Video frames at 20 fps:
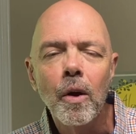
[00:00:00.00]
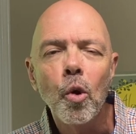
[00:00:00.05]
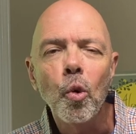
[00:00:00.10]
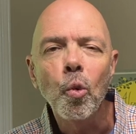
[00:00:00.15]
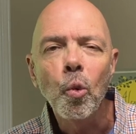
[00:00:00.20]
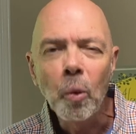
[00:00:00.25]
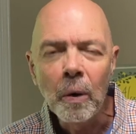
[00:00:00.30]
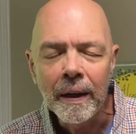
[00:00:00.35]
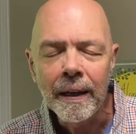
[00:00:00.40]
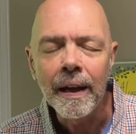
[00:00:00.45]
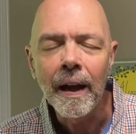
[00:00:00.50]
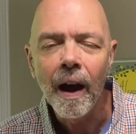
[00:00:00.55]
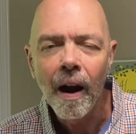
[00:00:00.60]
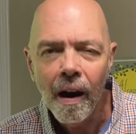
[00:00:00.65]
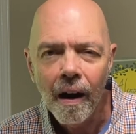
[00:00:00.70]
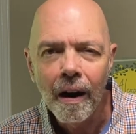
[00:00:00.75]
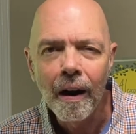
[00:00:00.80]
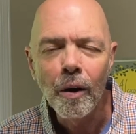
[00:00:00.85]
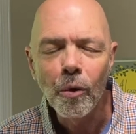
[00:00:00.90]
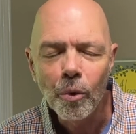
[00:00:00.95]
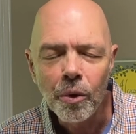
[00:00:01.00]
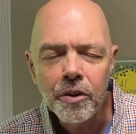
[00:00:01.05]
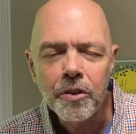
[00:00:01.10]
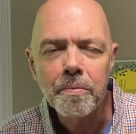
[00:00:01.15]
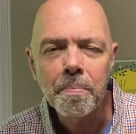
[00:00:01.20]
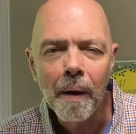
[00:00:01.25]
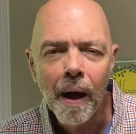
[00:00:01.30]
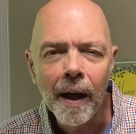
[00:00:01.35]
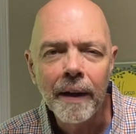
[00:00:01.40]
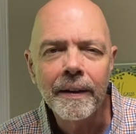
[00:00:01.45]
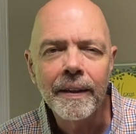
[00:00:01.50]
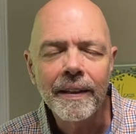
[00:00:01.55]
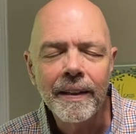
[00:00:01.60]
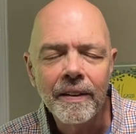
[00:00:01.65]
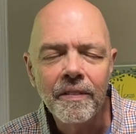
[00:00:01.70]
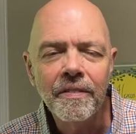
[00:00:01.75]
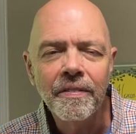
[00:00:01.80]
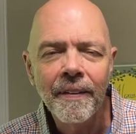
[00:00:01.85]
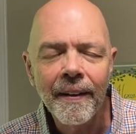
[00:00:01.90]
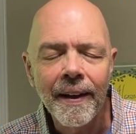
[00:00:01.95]
we are responding
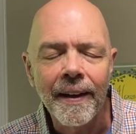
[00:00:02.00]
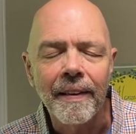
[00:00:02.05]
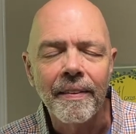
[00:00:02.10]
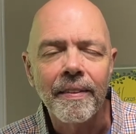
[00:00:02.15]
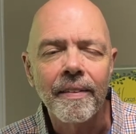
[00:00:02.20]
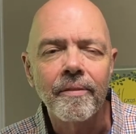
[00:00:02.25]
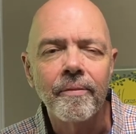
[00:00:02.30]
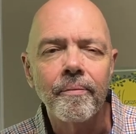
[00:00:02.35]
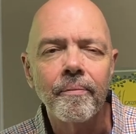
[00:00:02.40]
in faith.